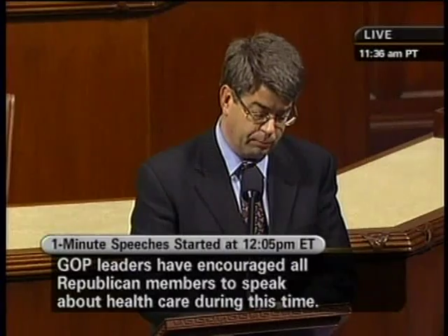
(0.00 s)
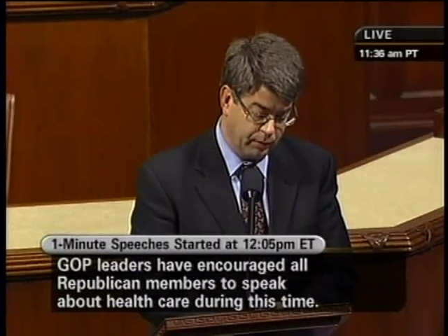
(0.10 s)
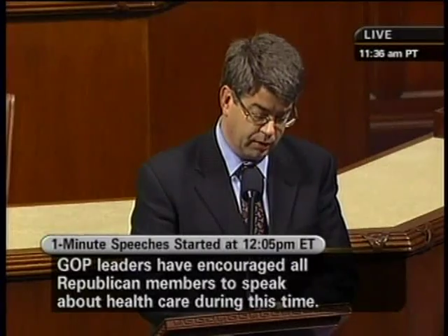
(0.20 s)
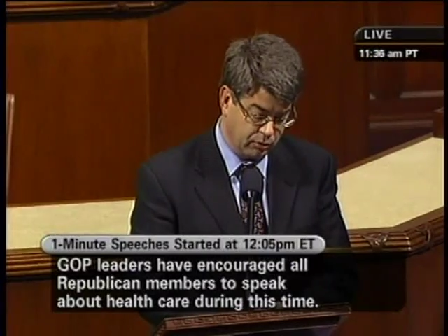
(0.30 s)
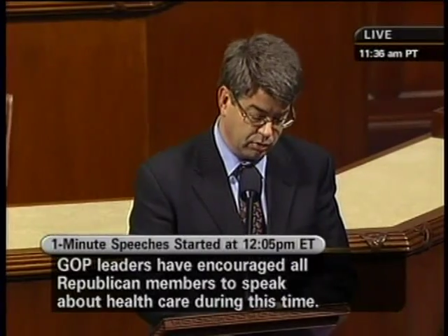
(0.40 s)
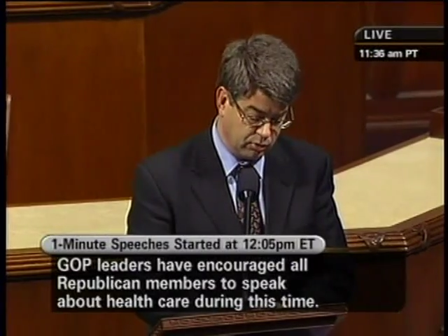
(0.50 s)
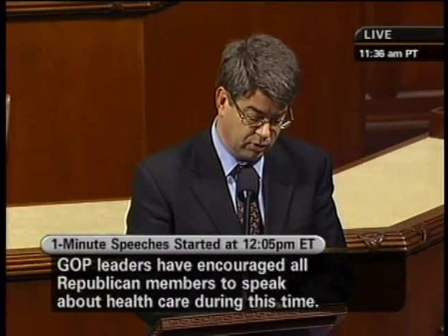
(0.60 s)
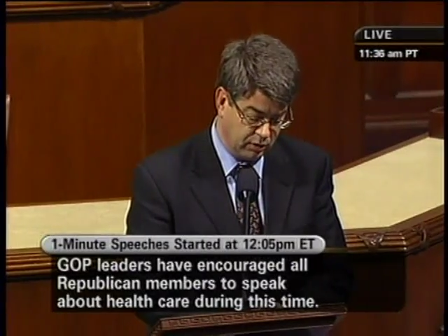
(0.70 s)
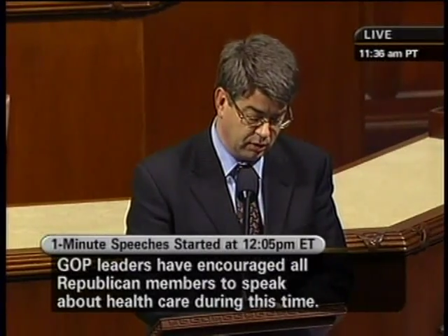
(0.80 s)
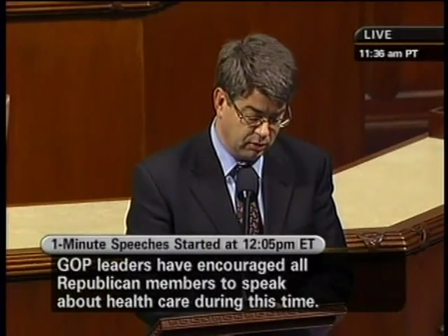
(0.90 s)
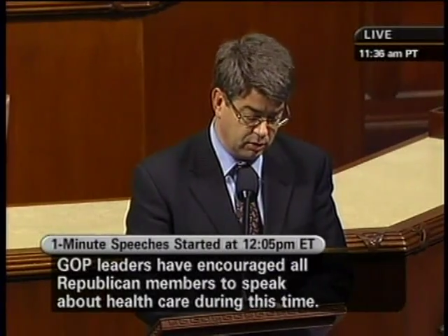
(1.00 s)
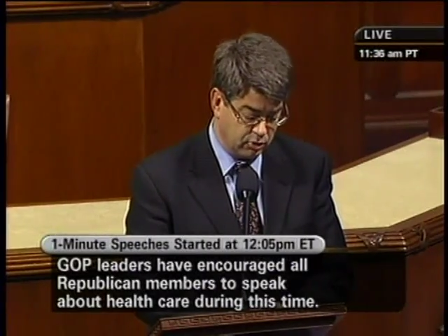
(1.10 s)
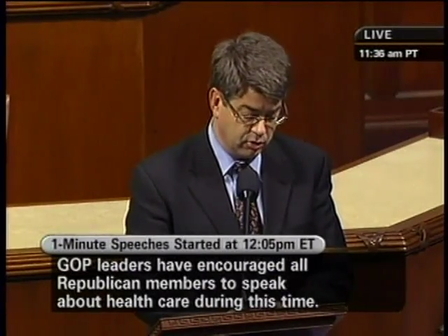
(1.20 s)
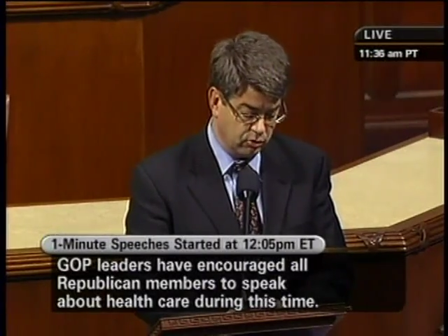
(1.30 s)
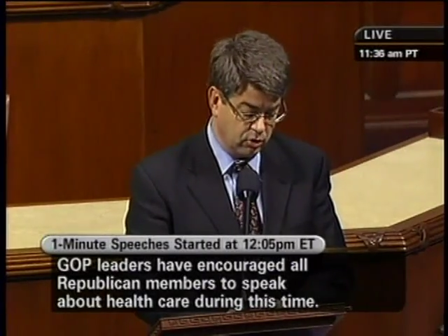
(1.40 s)
pre existing
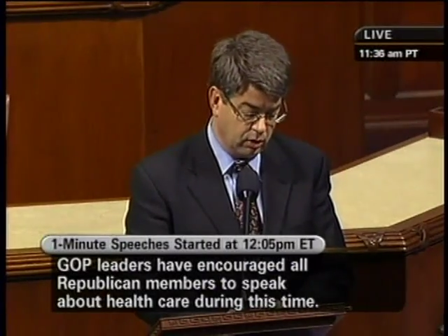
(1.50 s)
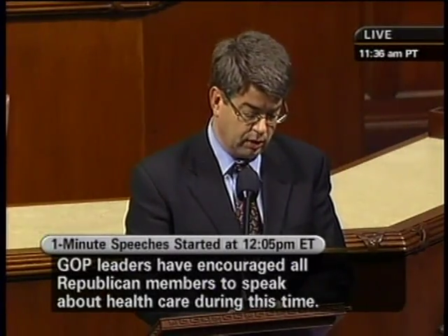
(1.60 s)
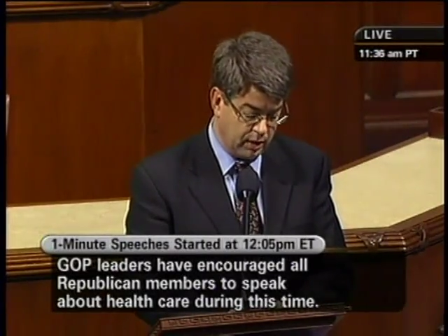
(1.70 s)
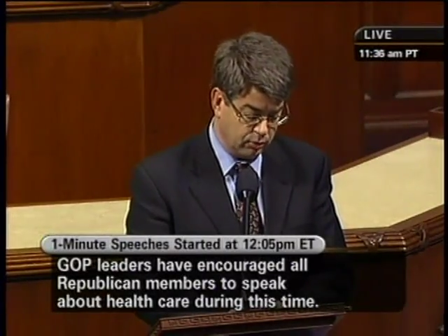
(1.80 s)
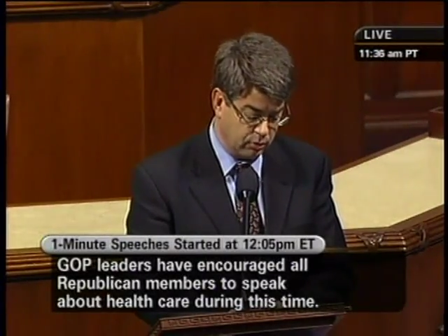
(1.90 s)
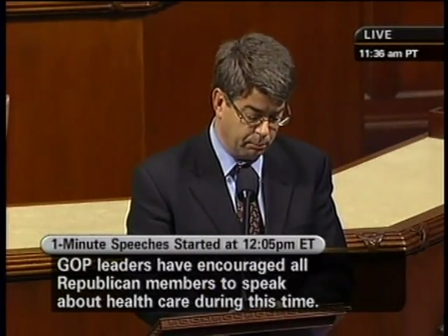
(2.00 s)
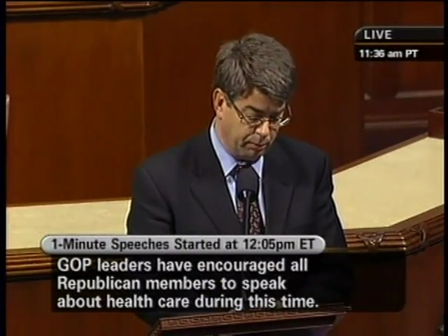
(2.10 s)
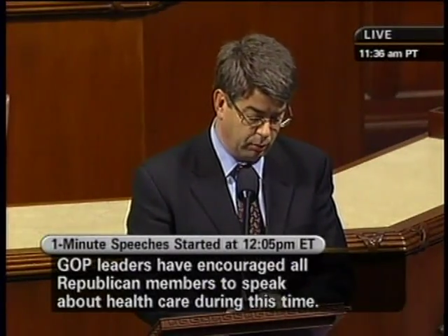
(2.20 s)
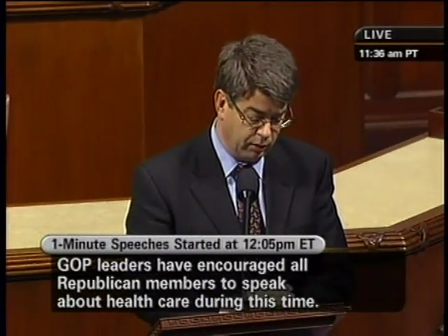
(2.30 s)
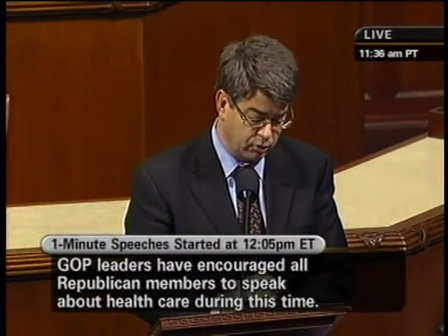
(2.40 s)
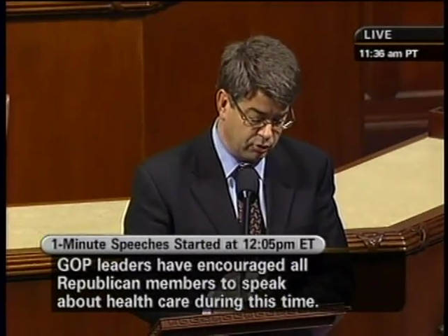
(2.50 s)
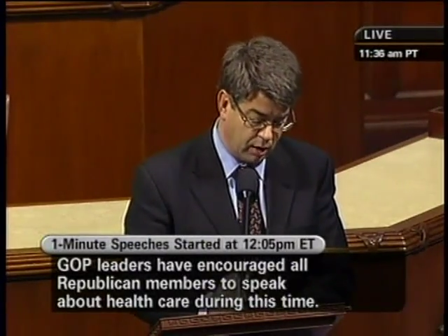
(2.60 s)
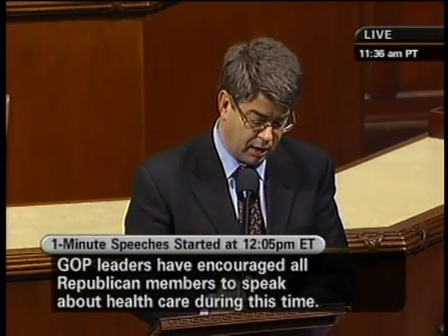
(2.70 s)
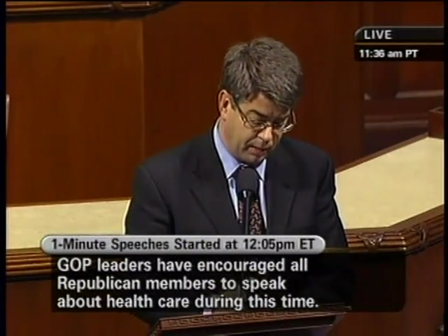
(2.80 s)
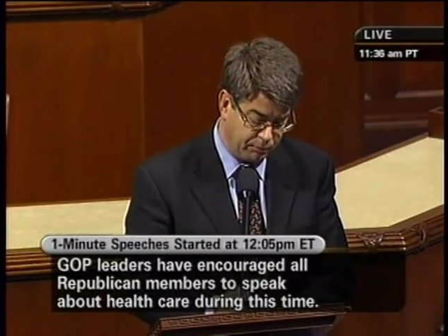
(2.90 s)
conditions. It allows employers to
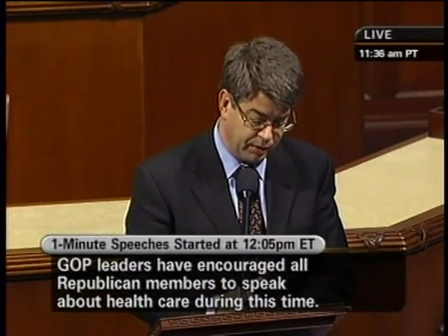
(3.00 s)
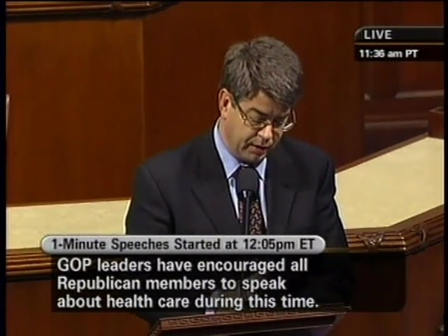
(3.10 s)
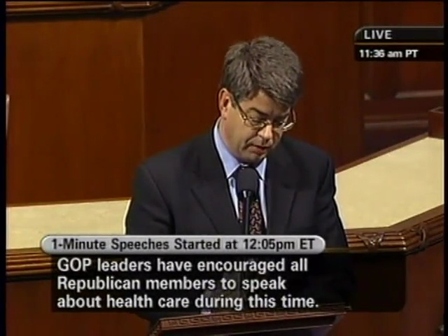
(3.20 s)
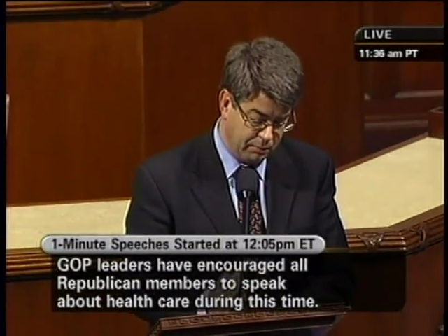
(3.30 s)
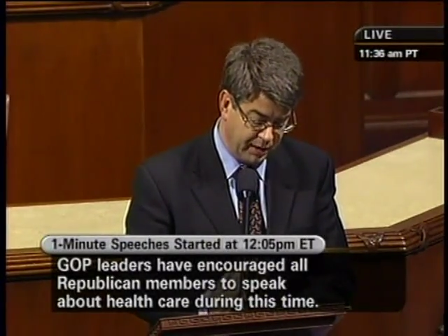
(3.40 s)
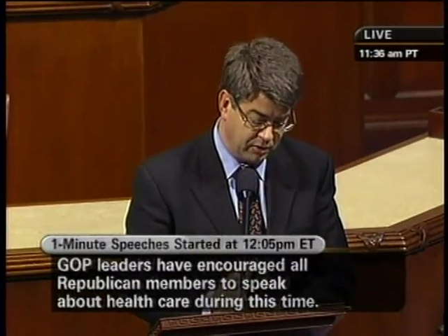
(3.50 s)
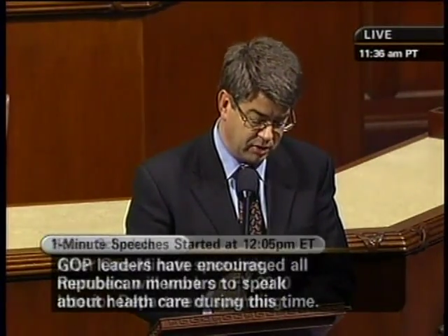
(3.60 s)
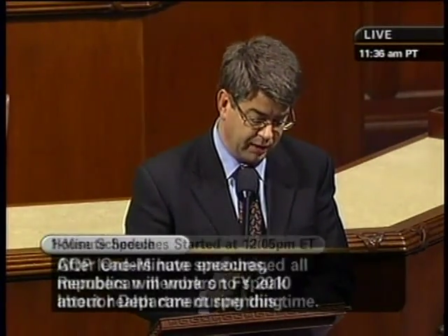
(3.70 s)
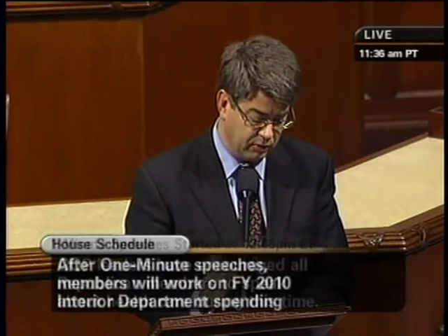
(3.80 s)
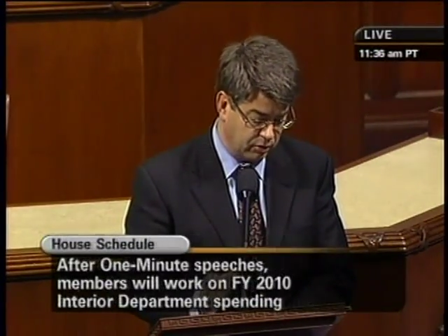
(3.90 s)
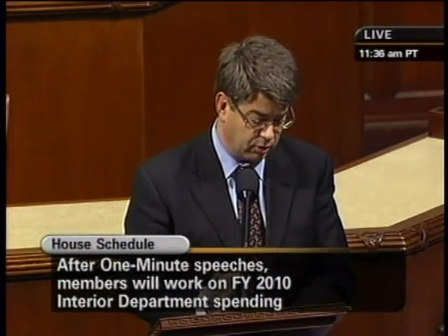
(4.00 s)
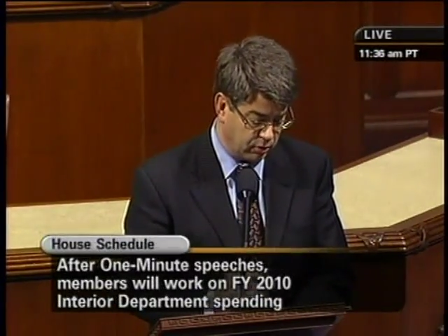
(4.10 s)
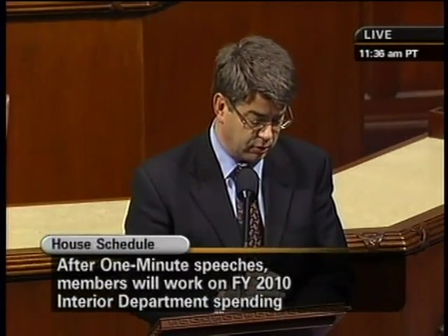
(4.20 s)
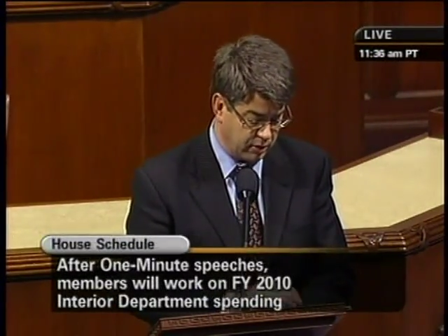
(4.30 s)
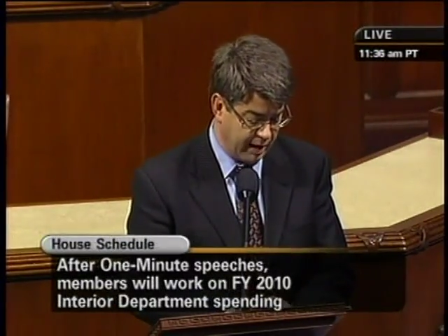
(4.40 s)
opt in and maintain the
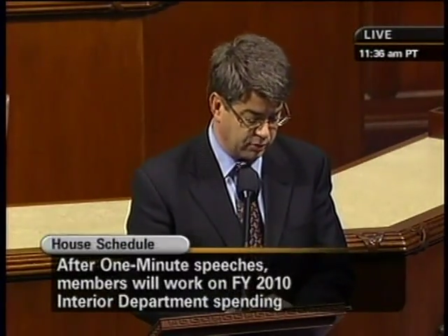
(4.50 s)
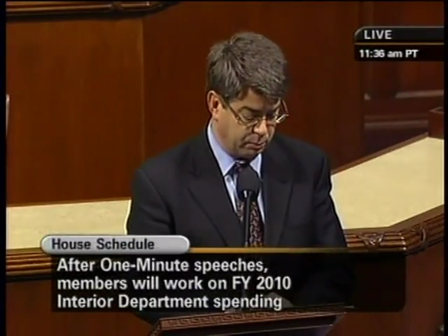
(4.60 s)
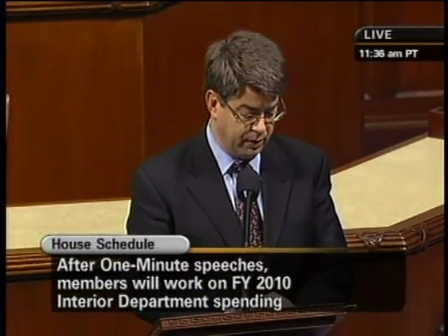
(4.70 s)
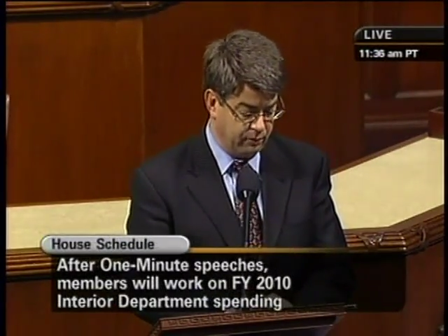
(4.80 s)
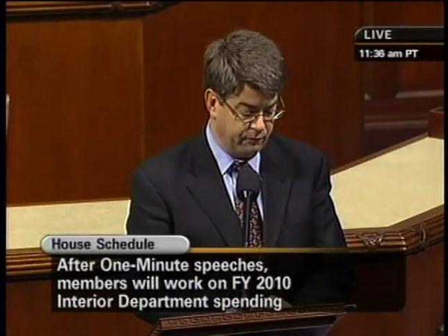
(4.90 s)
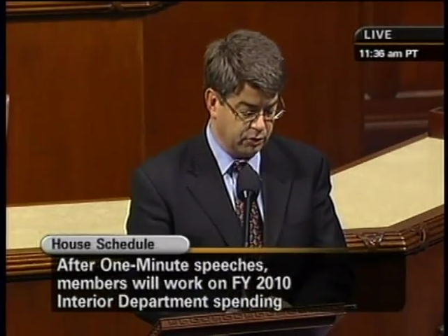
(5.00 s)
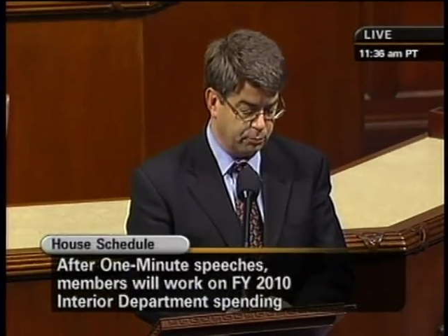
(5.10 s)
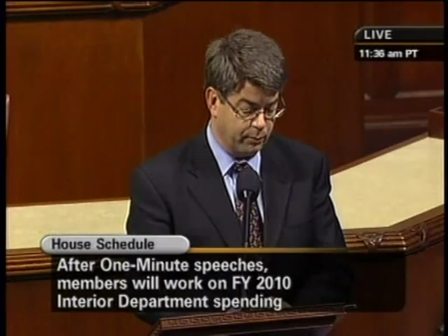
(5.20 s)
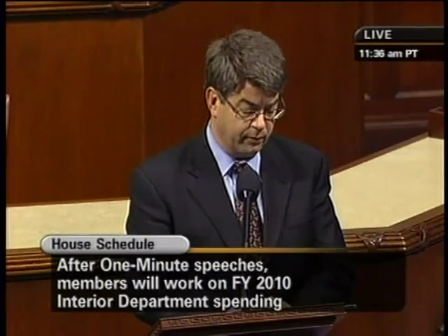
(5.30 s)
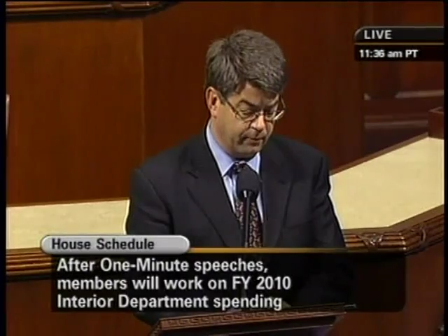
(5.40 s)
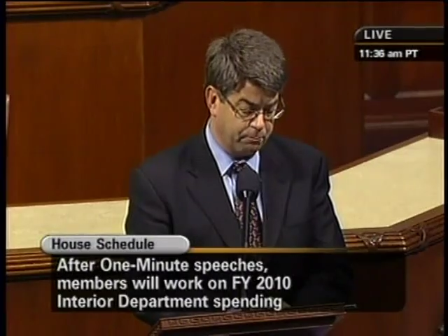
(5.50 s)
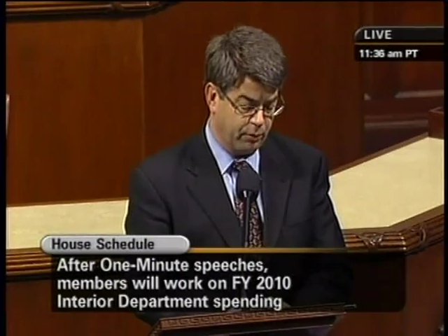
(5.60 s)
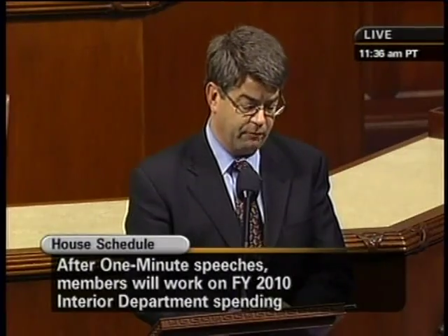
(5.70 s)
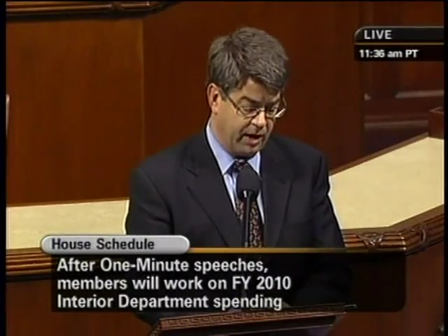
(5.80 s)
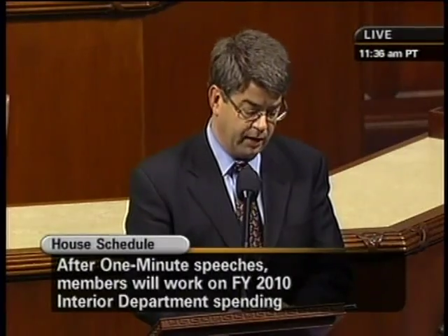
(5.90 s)
current tax benefits for
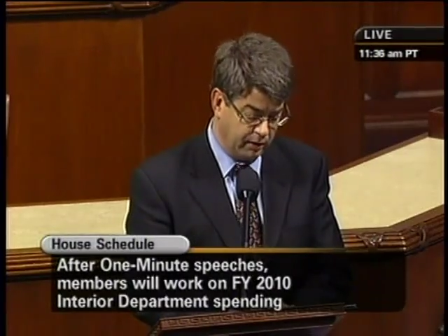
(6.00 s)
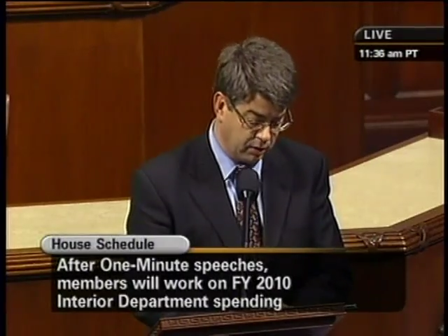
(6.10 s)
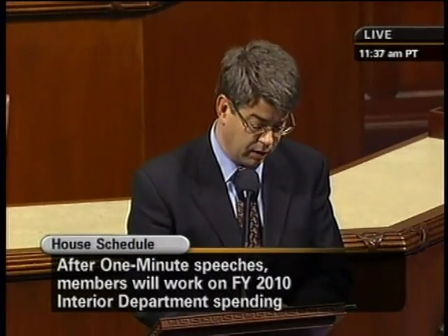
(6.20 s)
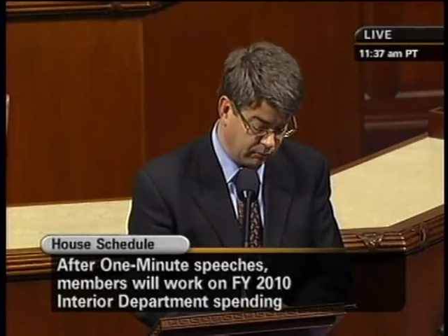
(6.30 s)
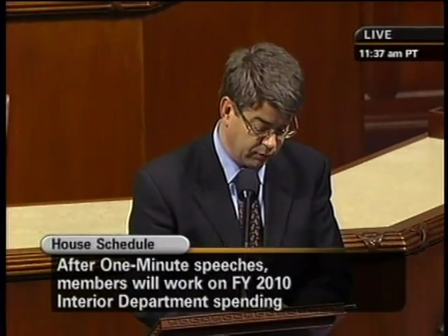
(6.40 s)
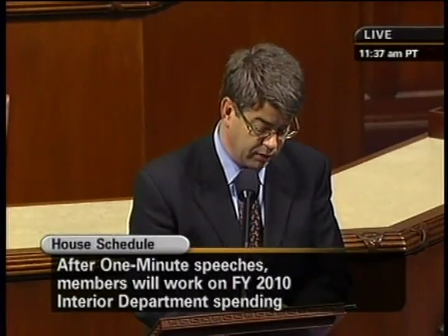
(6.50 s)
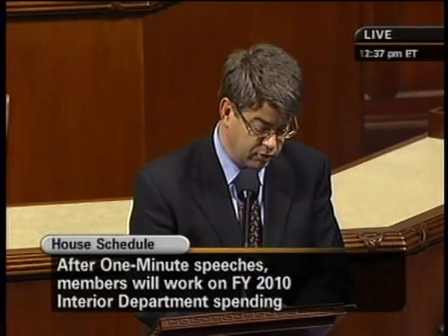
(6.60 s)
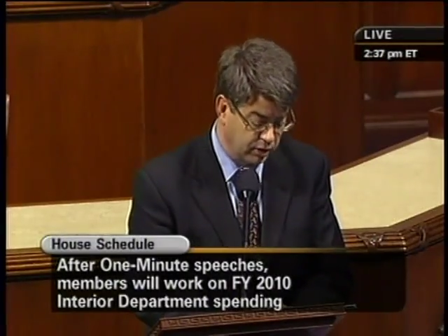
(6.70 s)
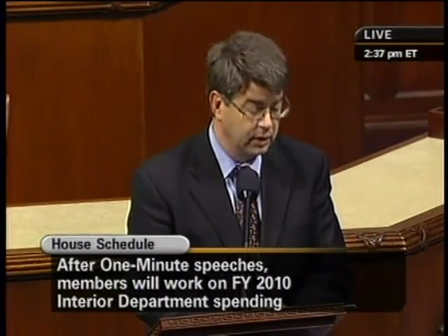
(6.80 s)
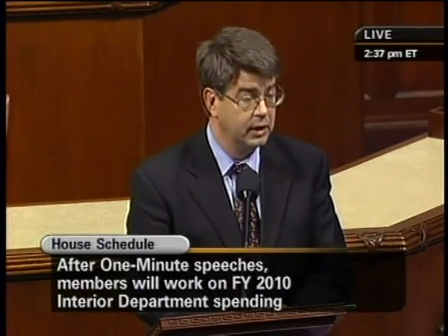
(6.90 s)
providing coverage.